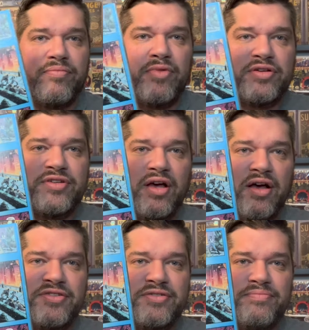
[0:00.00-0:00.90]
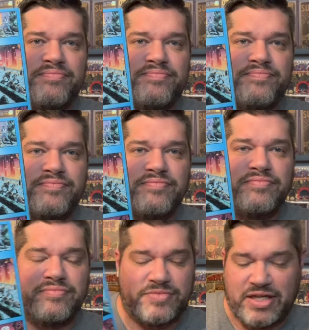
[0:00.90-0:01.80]
Looks awesome.
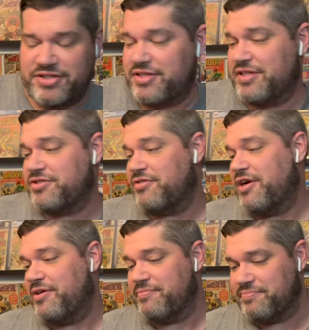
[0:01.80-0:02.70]
That's great.